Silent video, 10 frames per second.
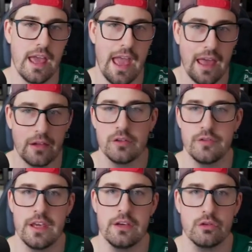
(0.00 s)

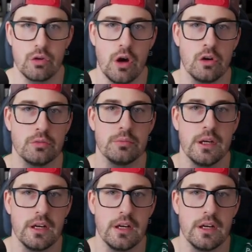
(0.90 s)
elevate Chrome